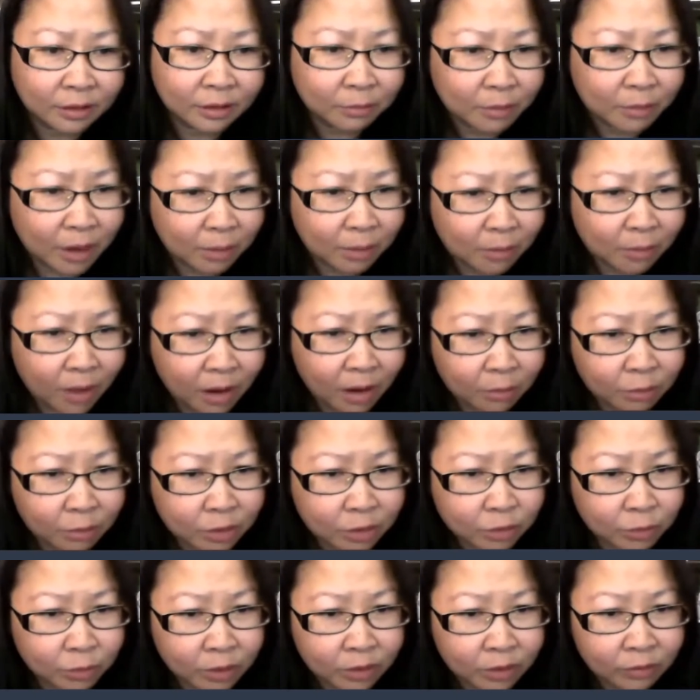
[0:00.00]
My mom
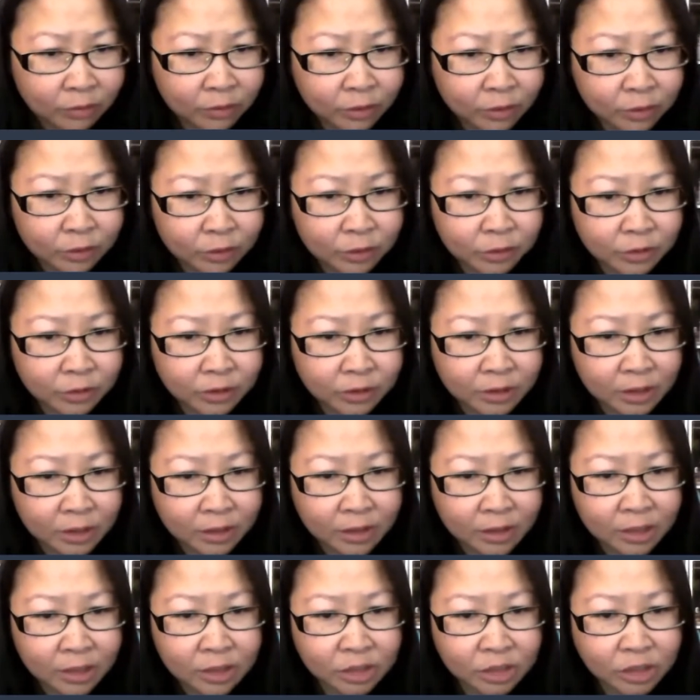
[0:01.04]
was one of those who
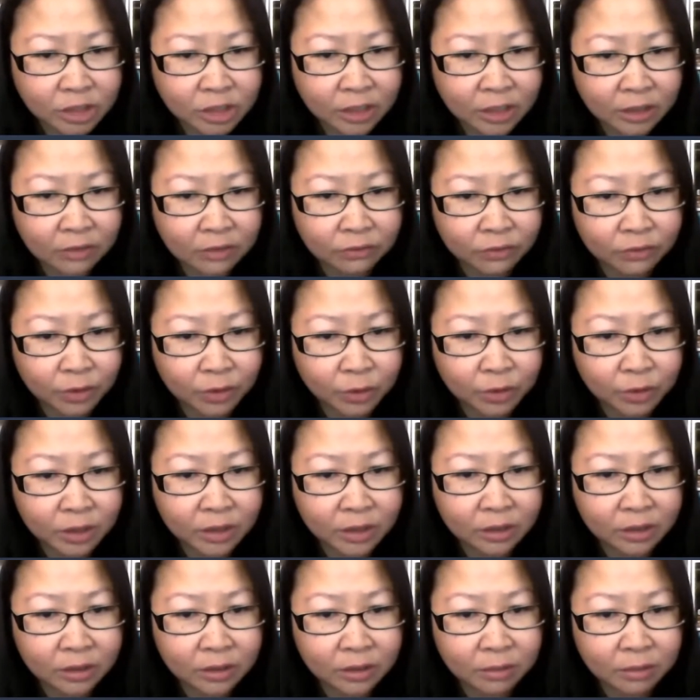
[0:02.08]
said that she had
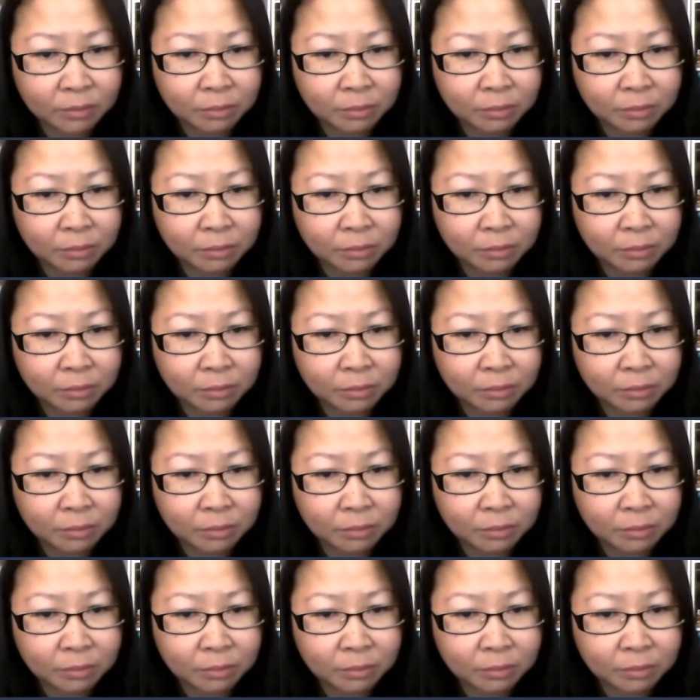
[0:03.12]
voted